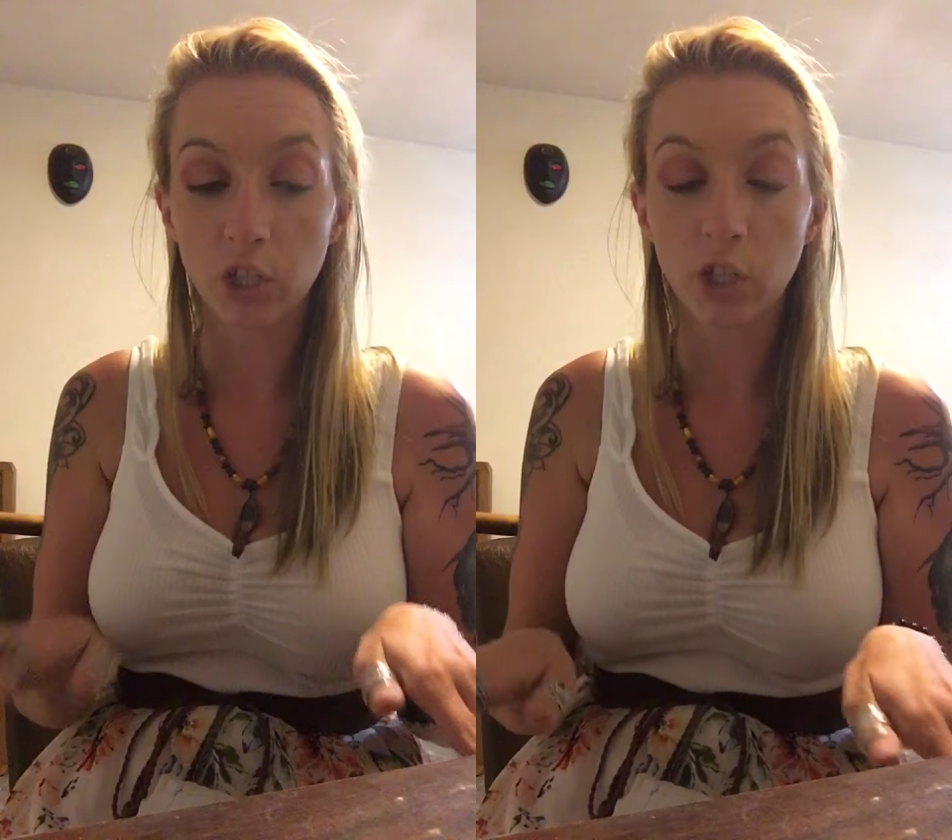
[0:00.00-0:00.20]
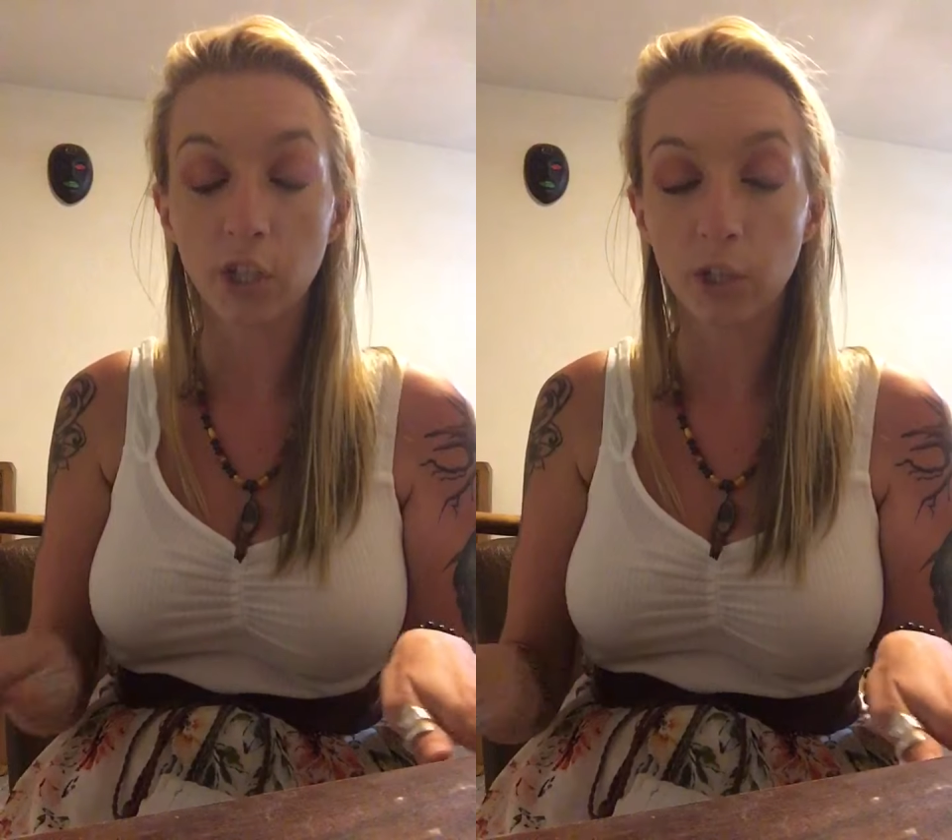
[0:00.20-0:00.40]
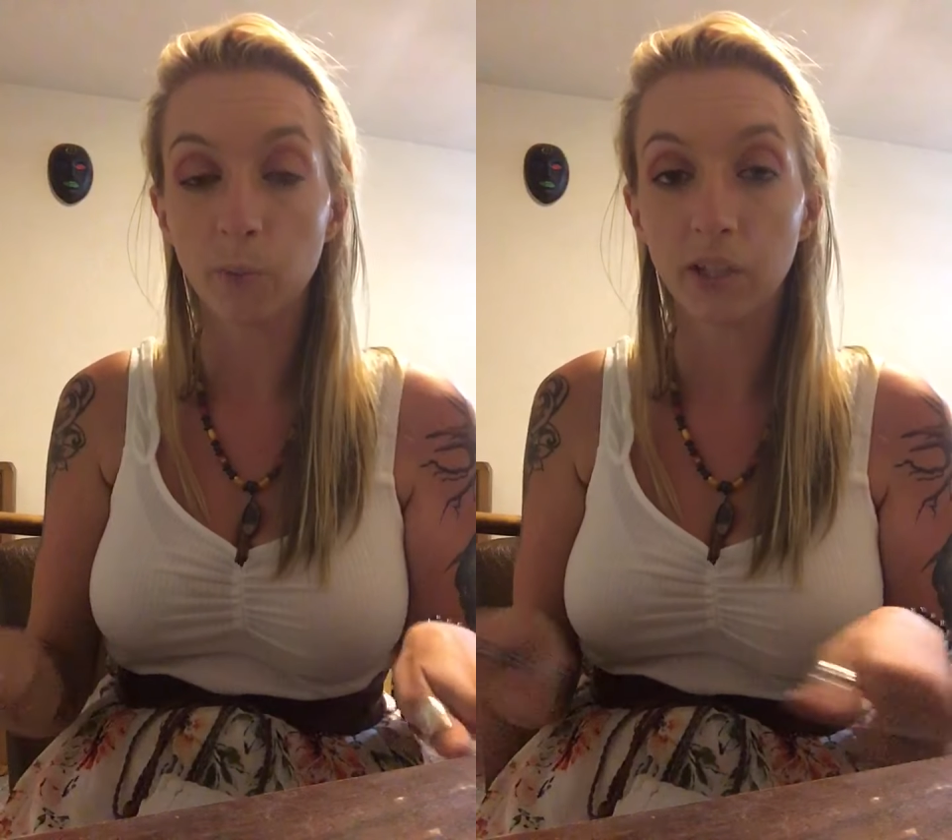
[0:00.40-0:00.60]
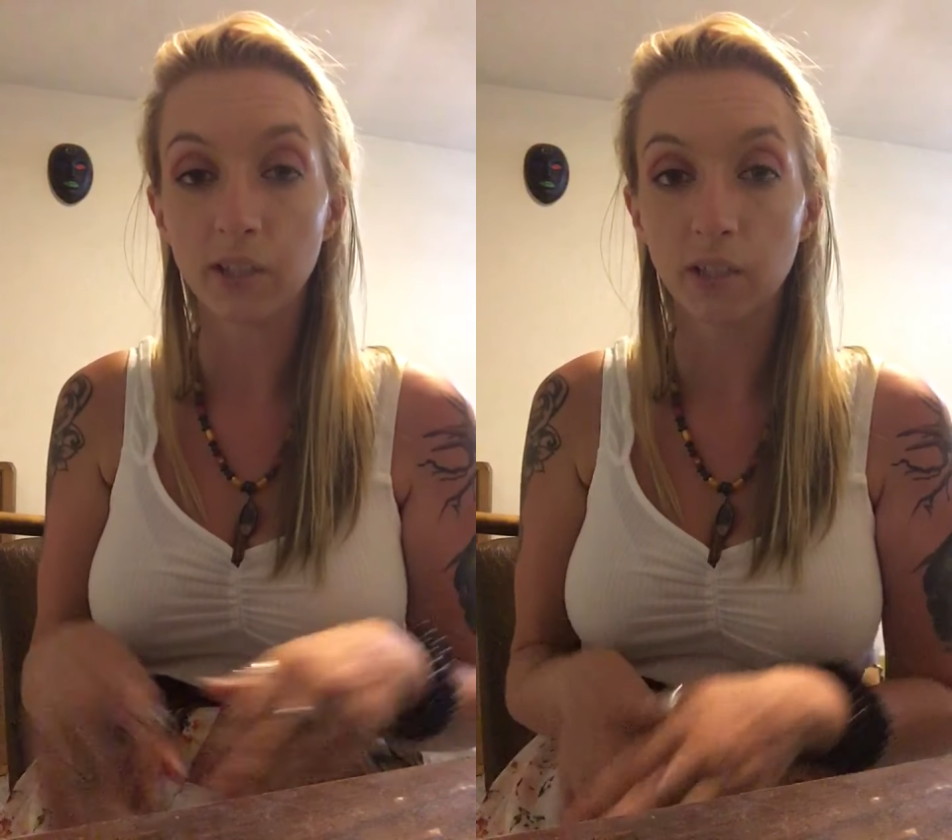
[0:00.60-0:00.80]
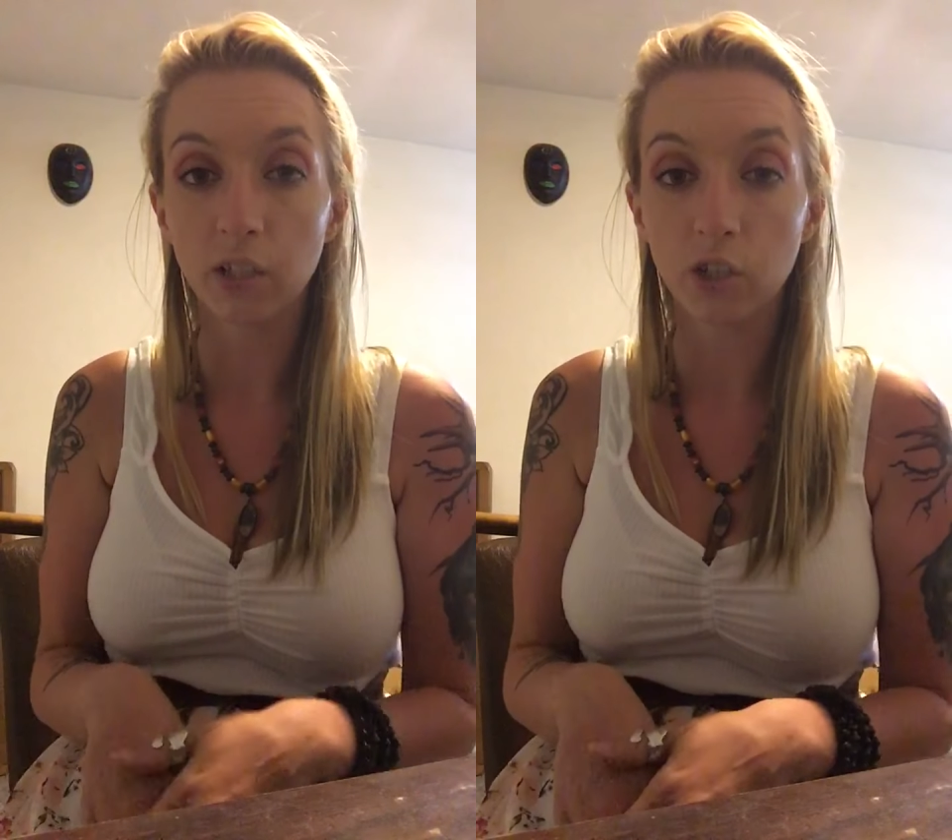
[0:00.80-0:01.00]
and you're going to
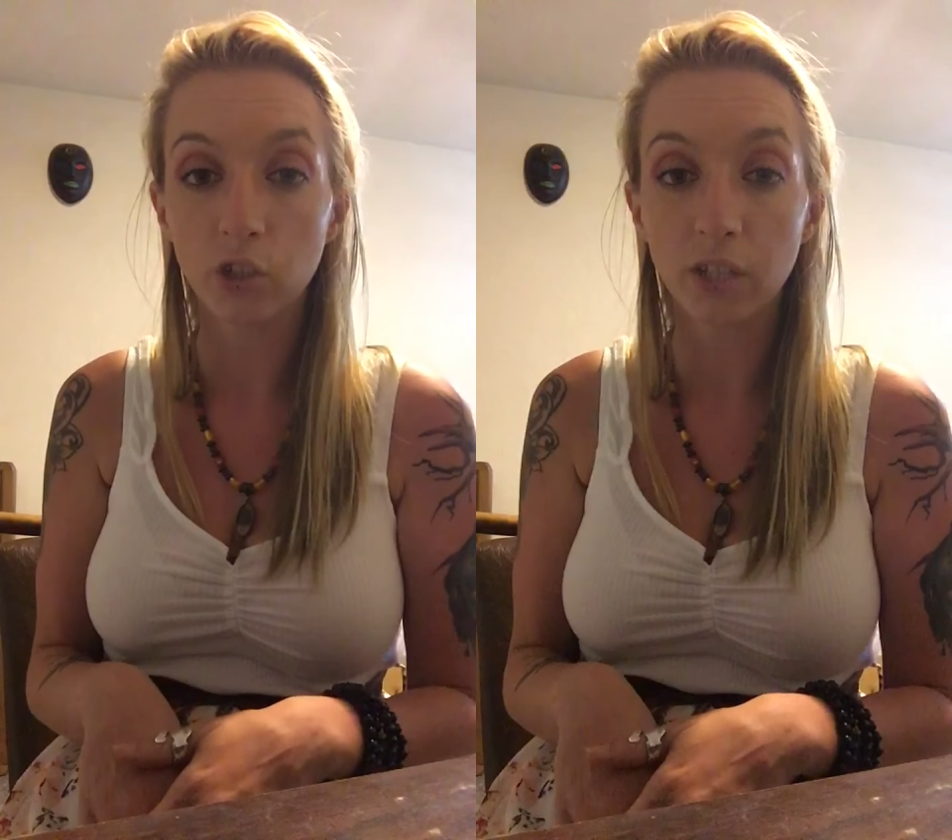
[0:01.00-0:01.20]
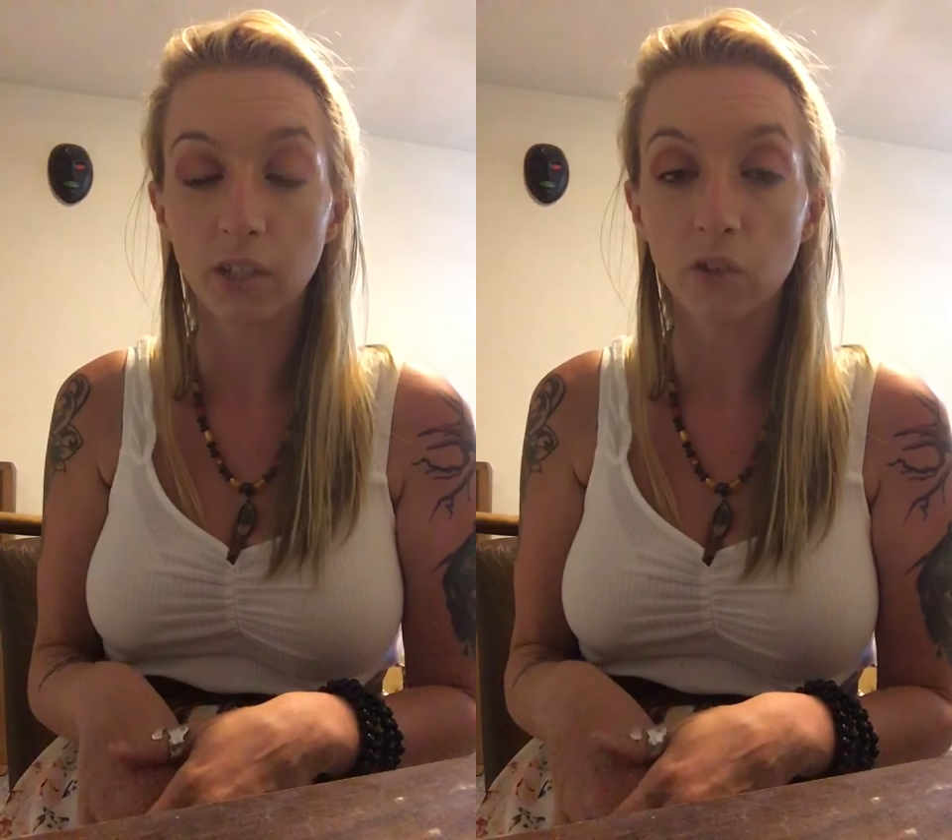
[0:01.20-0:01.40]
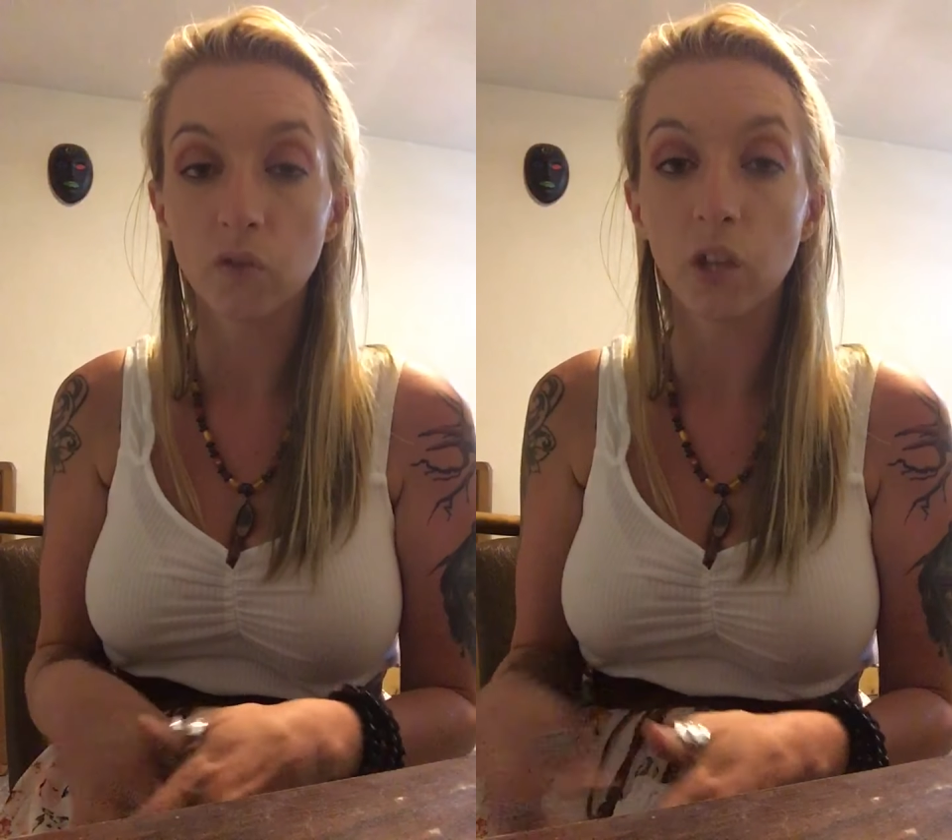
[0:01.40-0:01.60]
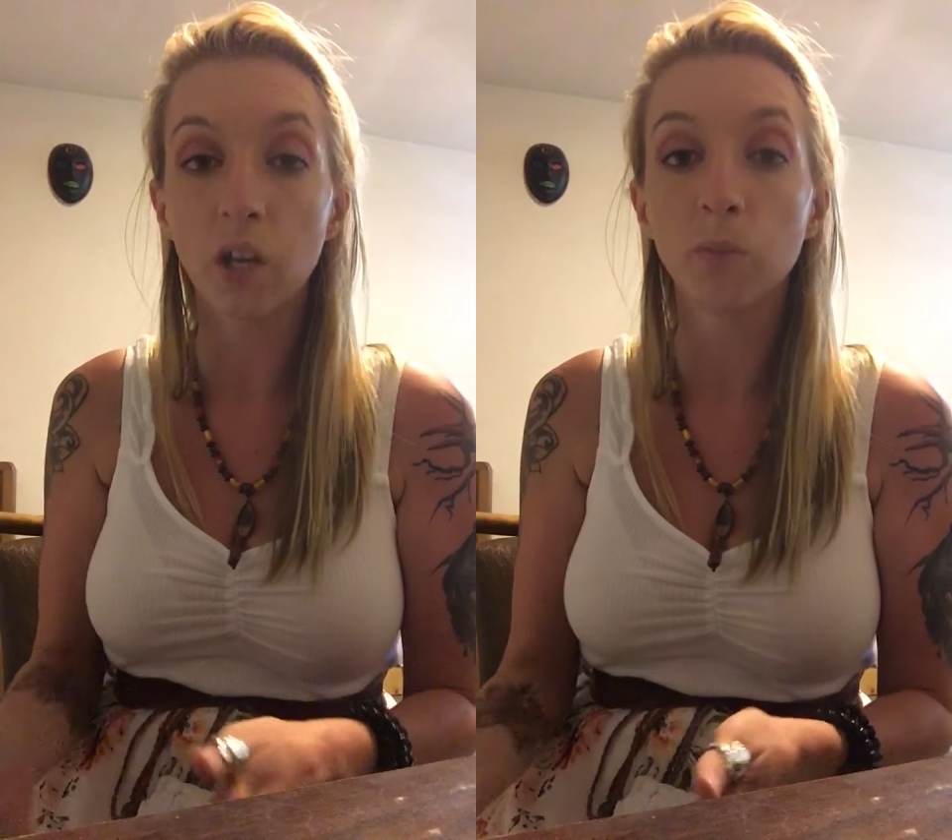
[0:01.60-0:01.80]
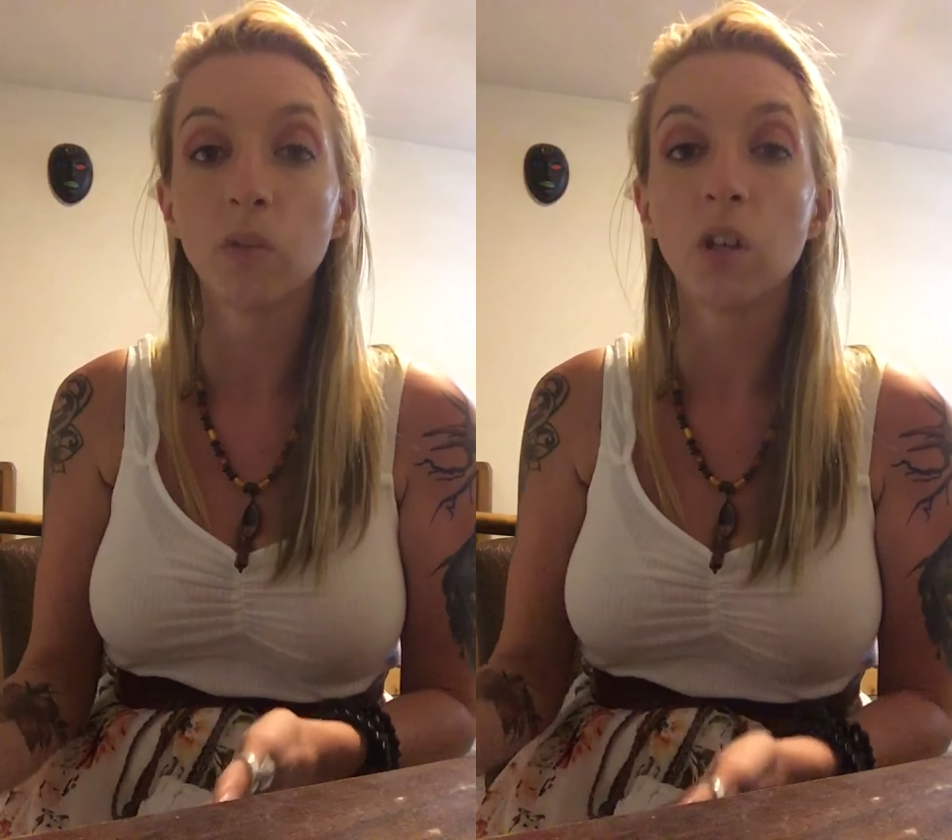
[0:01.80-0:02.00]
place it underneath of
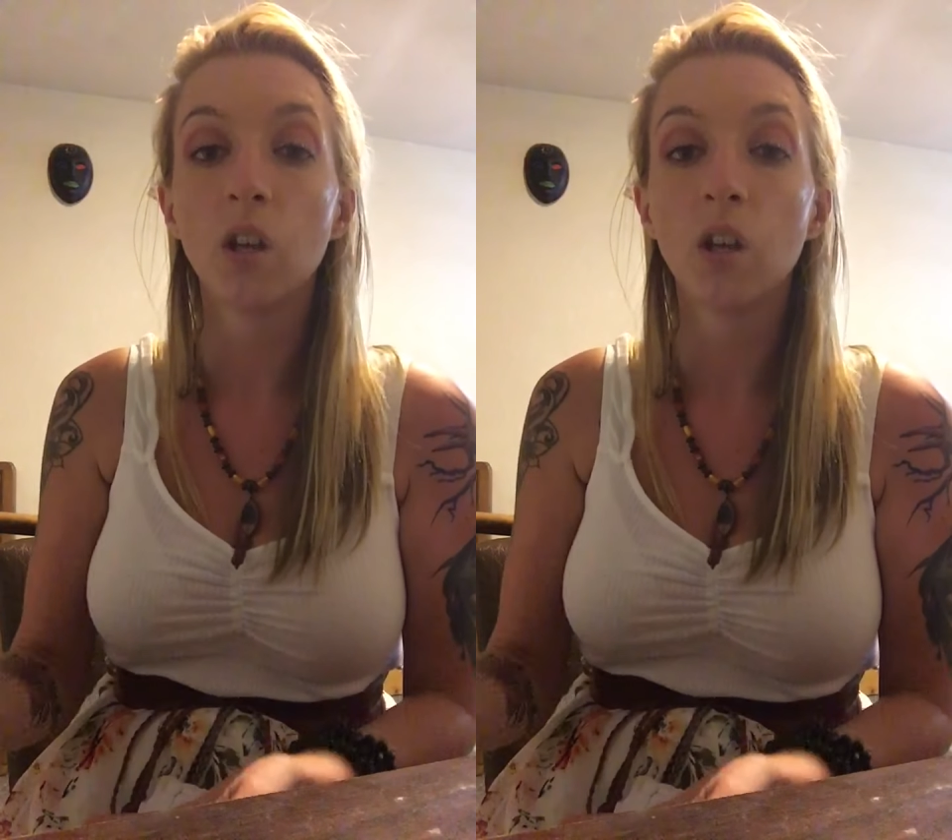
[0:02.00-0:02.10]
them,